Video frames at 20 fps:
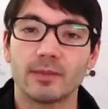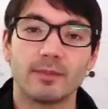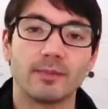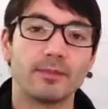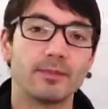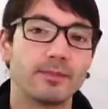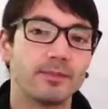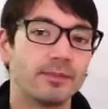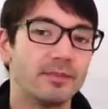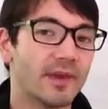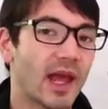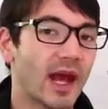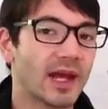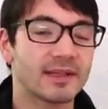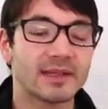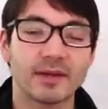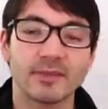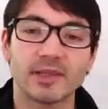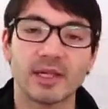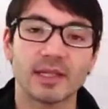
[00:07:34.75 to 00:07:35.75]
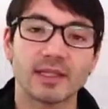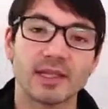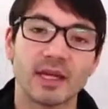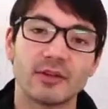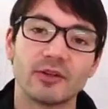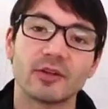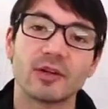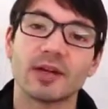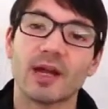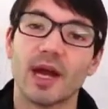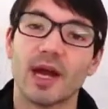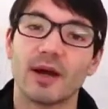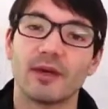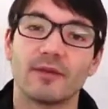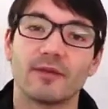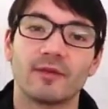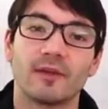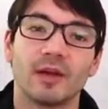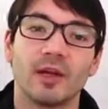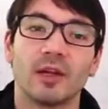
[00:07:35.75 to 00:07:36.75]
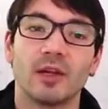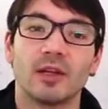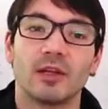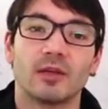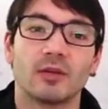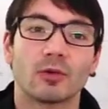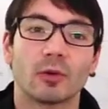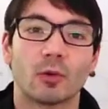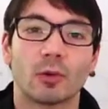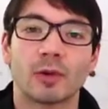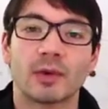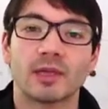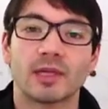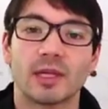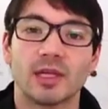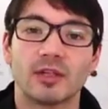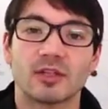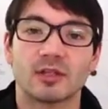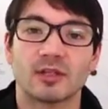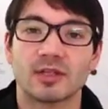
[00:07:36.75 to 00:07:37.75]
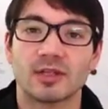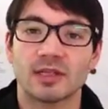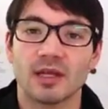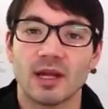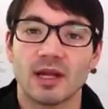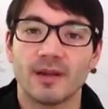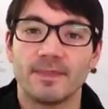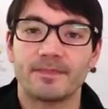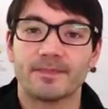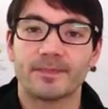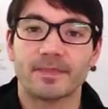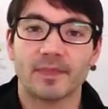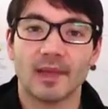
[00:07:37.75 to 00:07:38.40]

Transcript: 9 times out of 10, you're going to have your orientation site